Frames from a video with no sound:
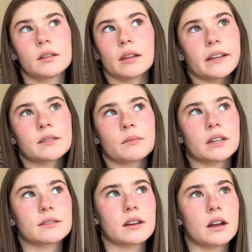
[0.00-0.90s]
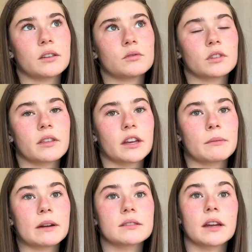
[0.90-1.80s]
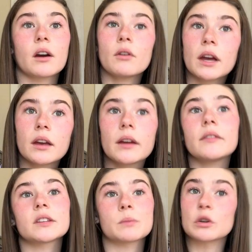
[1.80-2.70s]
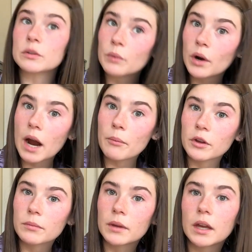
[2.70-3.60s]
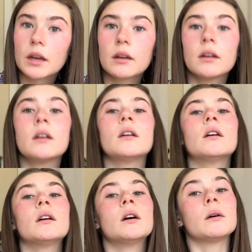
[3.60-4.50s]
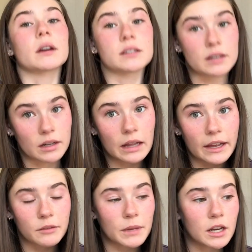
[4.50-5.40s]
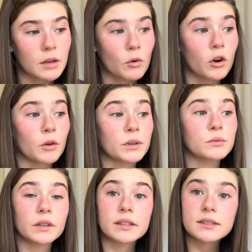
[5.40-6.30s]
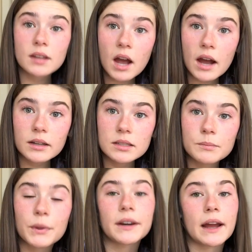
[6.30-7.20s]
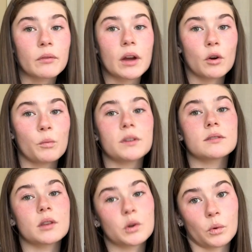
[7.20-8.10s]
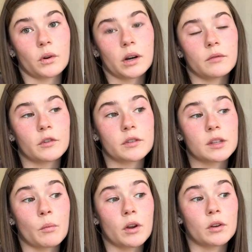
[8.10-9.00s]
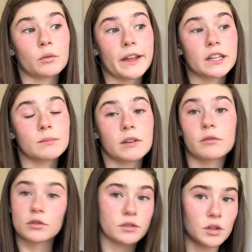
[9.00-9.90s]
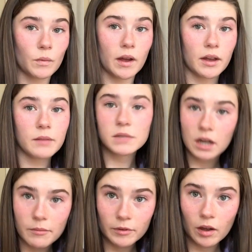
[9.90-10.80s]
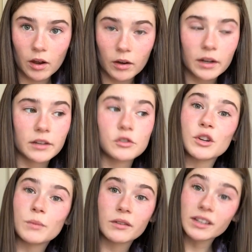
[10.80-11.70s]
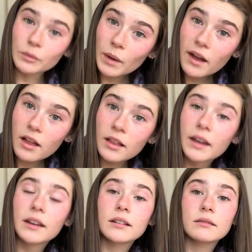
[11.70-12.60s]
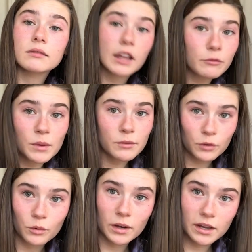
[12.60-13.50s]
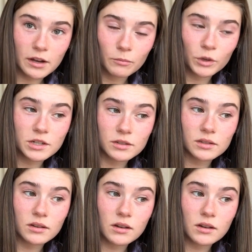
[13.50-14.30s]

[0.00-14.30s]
like some things that I usually think about is like, okay, this person broke up with me because they didn't like me anymore, which really sucks, but now that opens the door for someone who likes me for just the way I am to come along and treat me really well and love me for who I am, which is